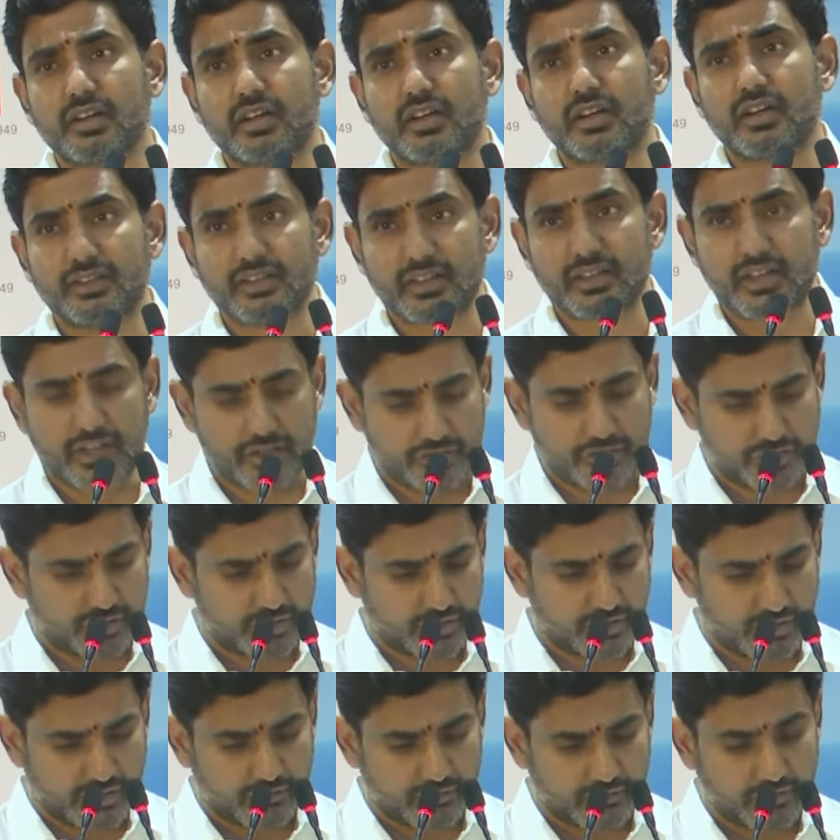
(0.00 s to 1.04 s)
in the nation,
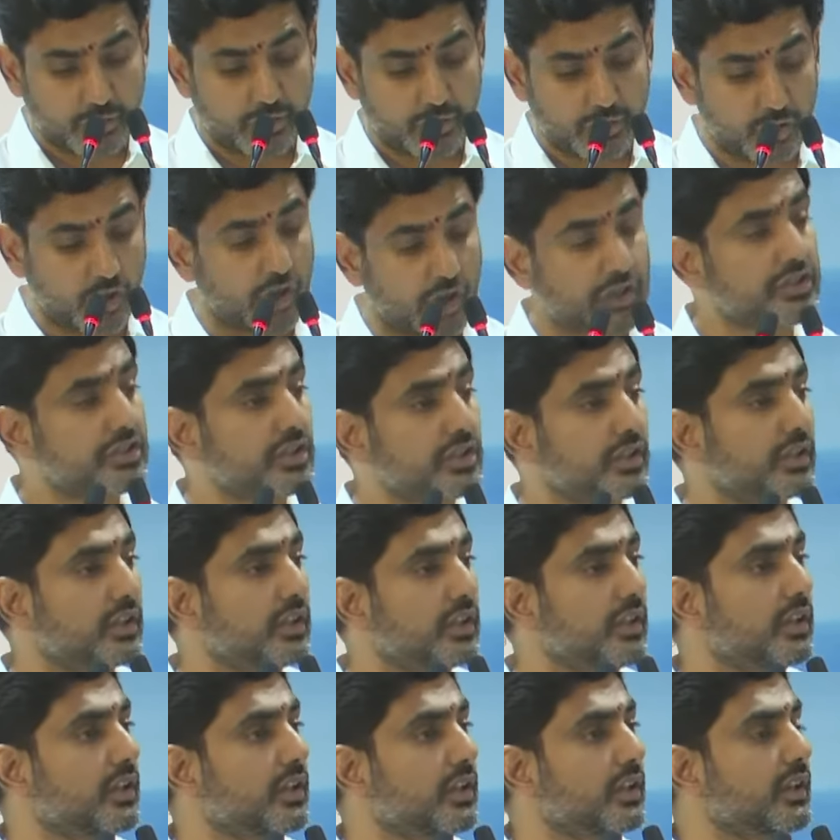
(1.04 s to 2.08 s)
and we're going to launch it
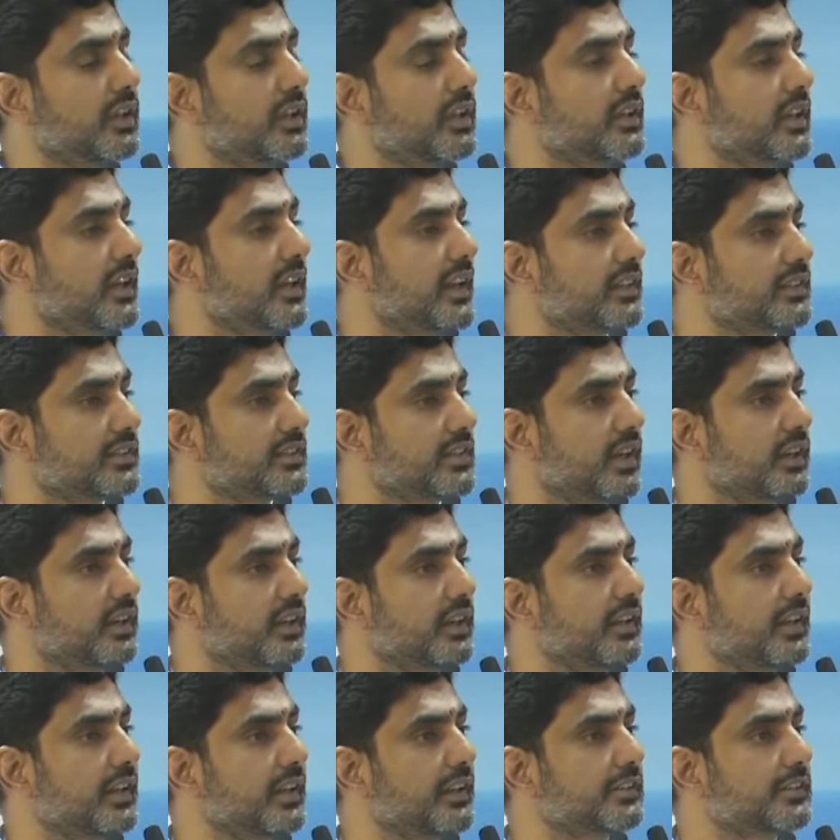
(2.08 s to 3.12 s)
in the next
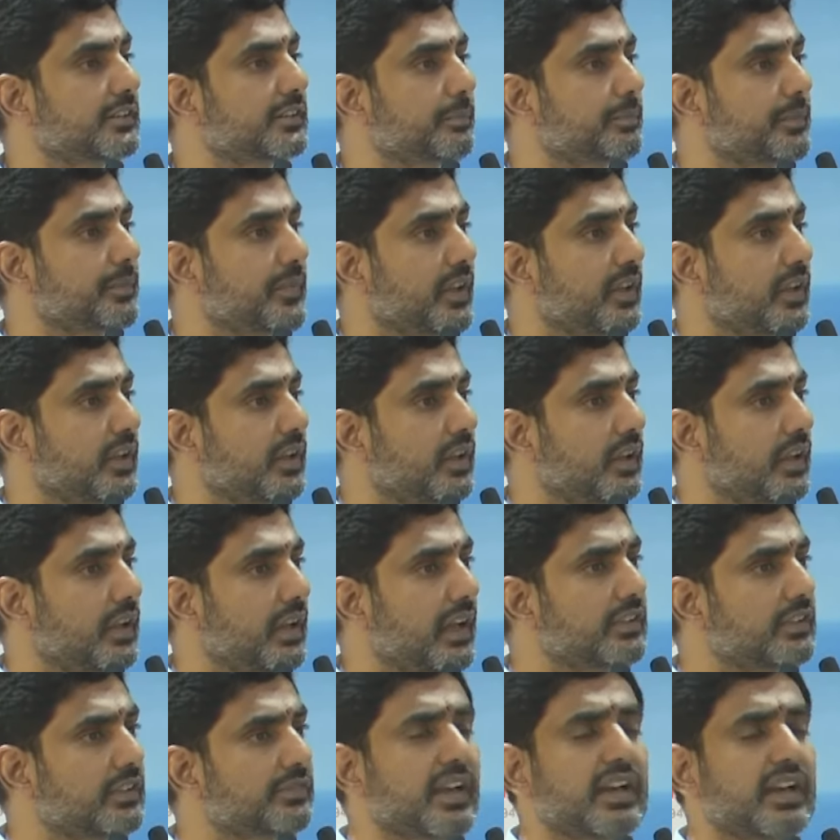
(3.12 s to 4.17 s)
100 days.
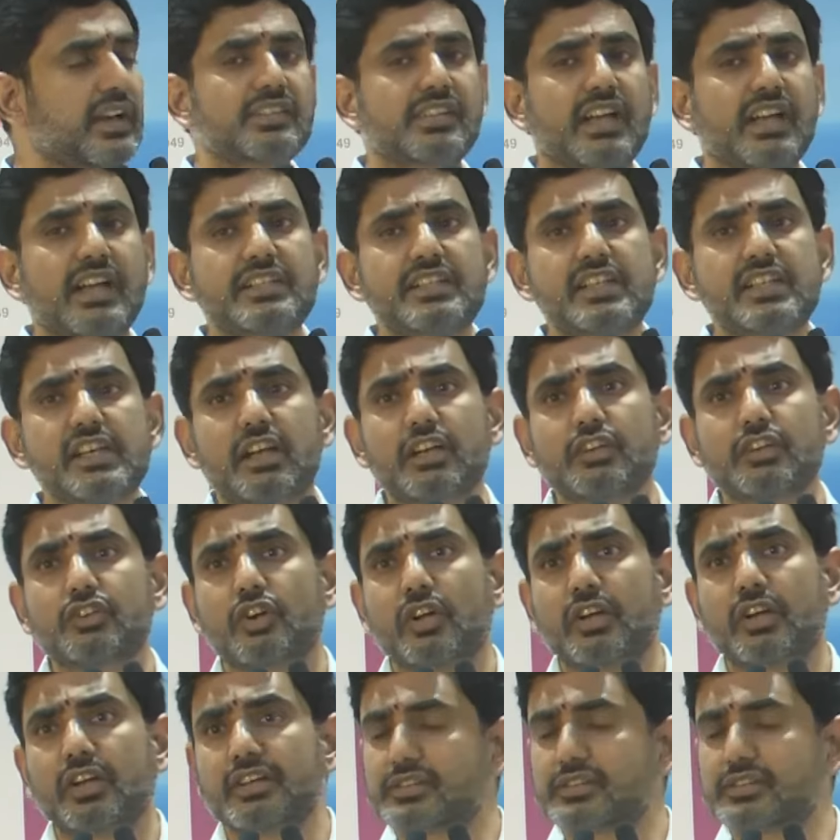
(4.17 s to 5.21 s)
As far as the IT
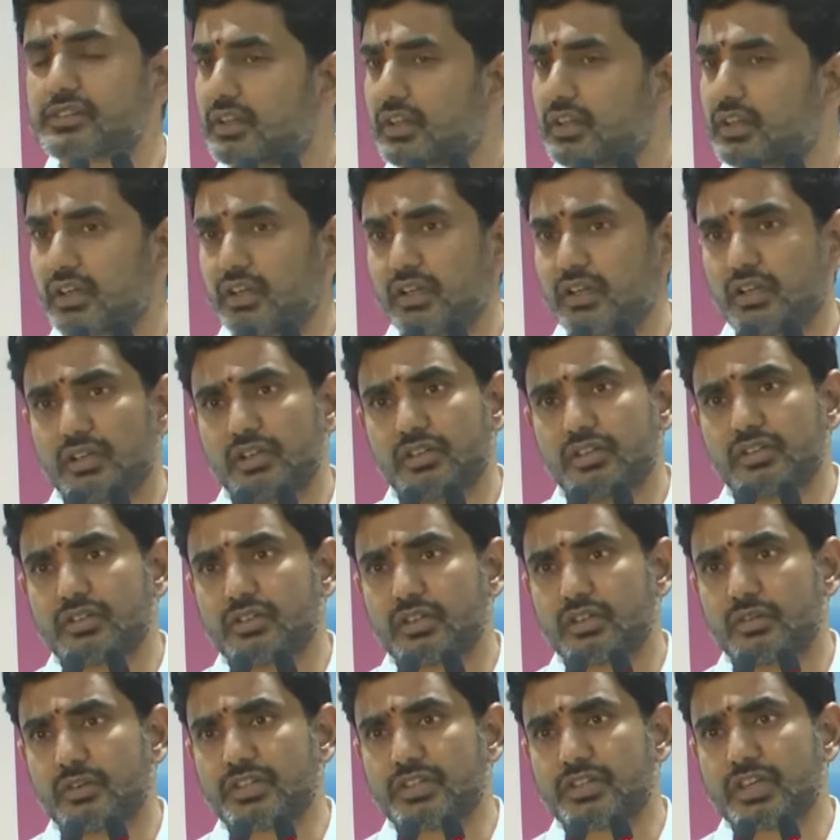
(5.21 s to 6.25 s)
electronics, this
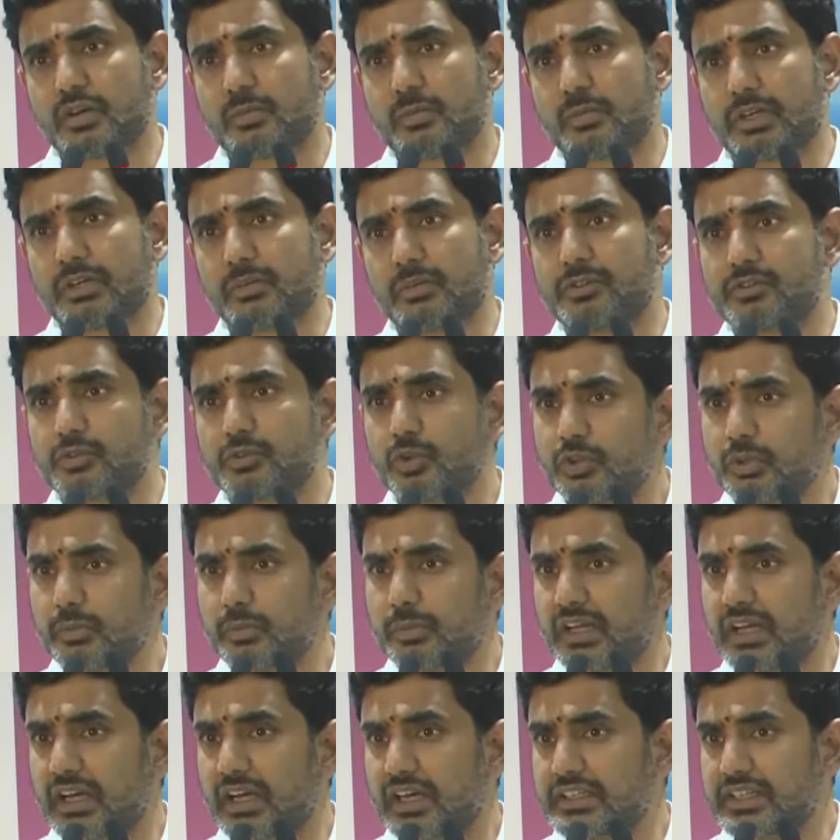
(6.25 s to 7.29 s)
is Vishakhapatnam is going to
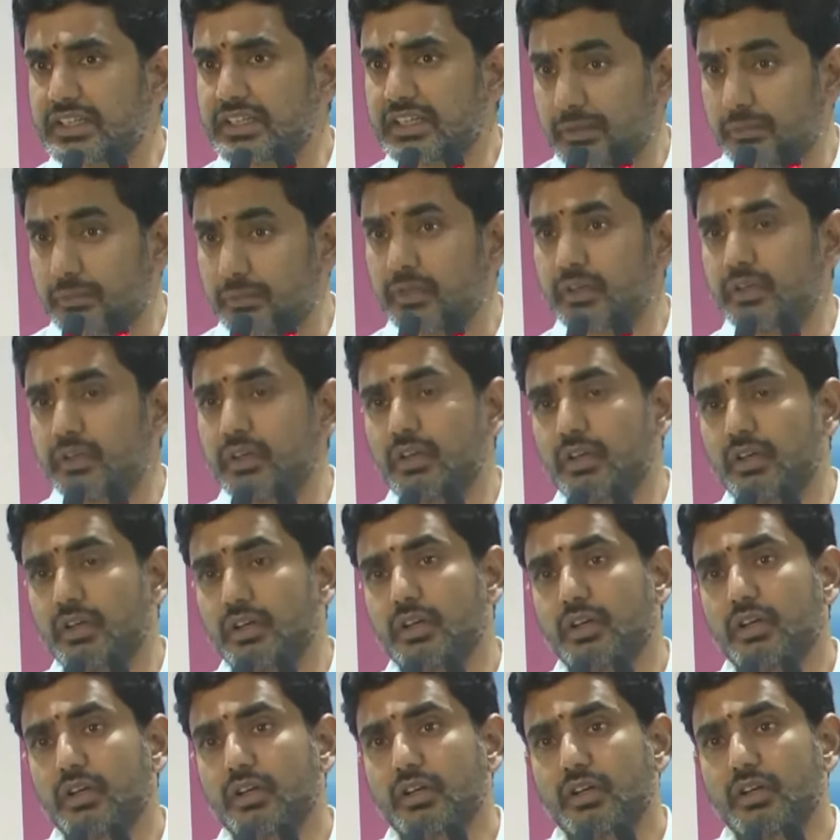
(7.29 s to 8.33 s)
be our IT hub.
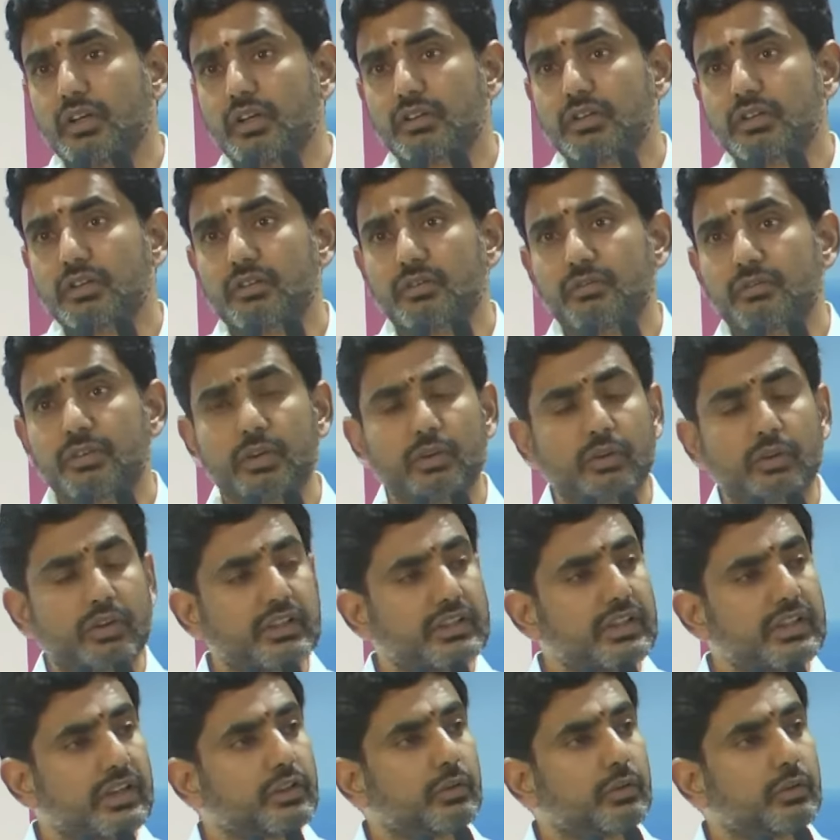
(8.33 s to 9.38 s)
We
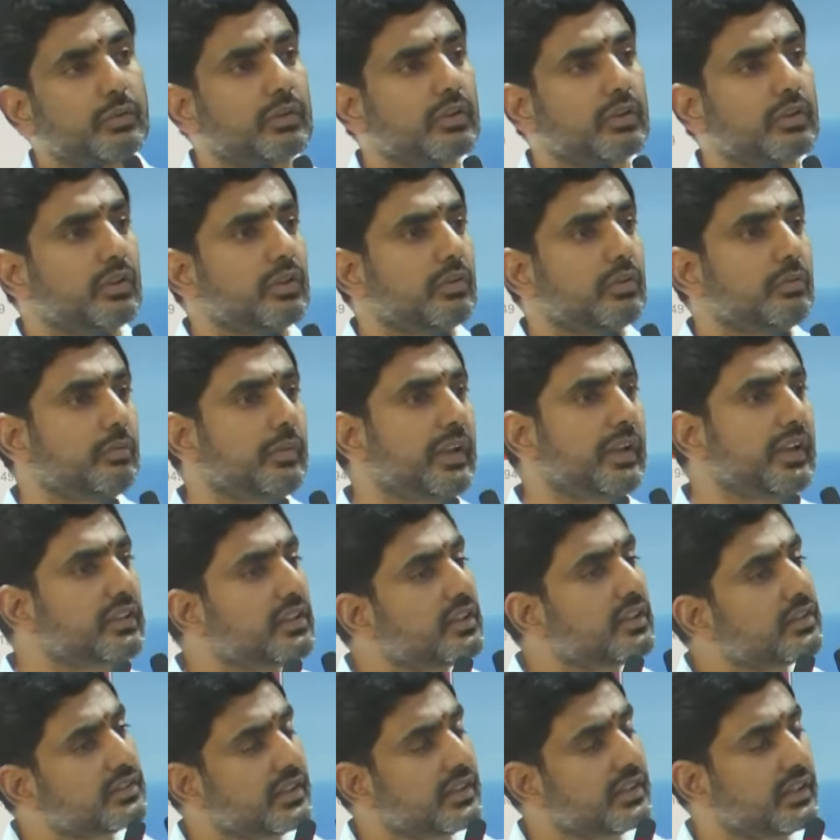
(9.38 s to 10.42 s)
intend to make
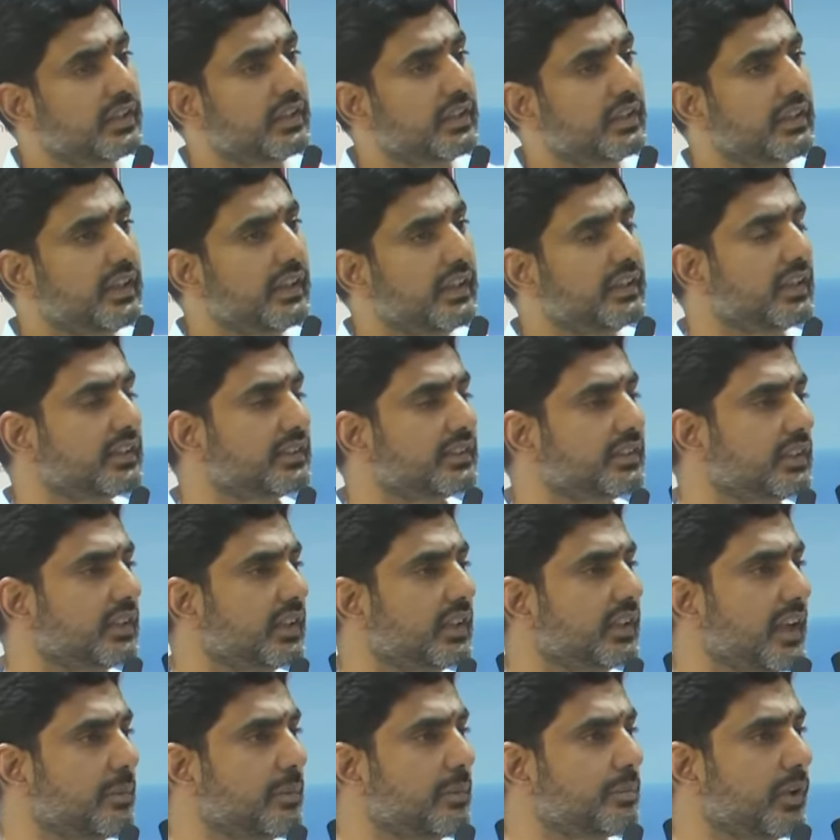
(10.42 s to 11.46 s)
this the data
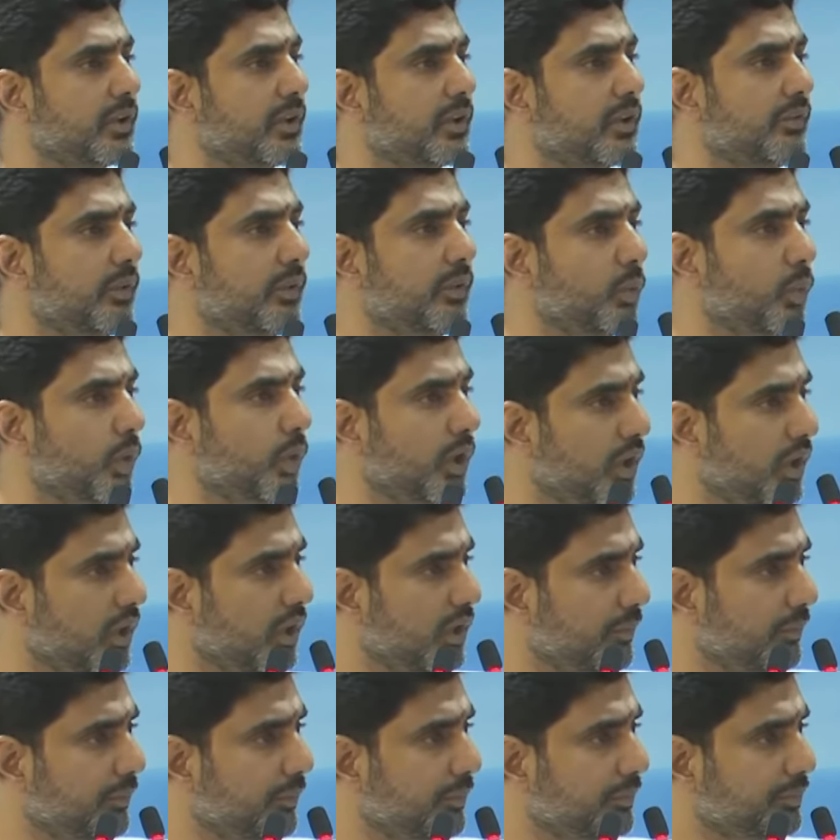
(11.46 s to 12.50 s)
center capital of the
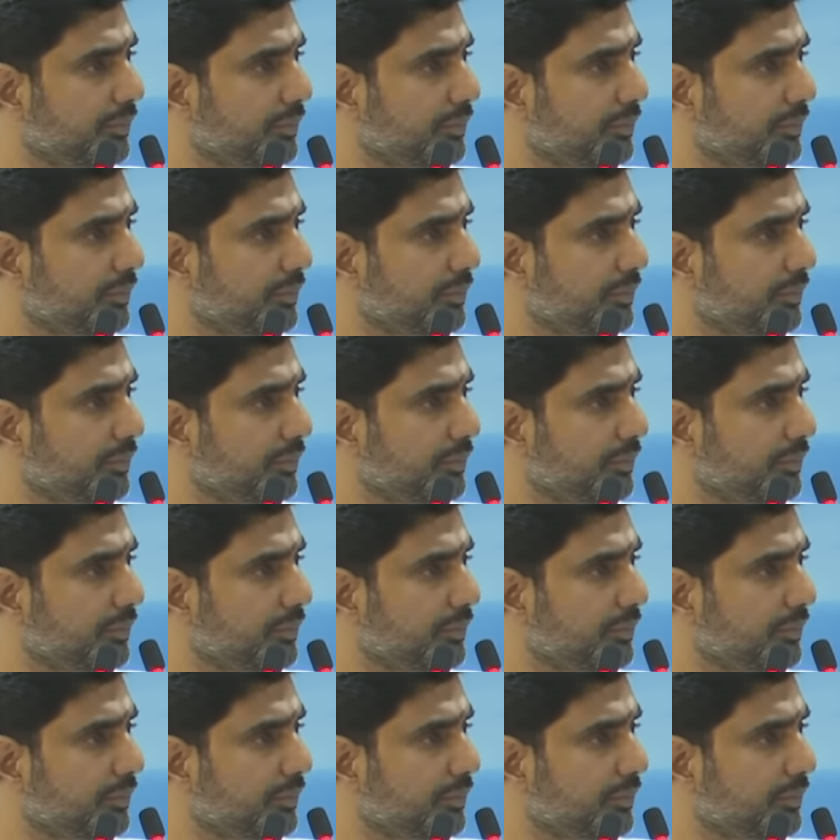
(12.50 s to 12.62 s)
world.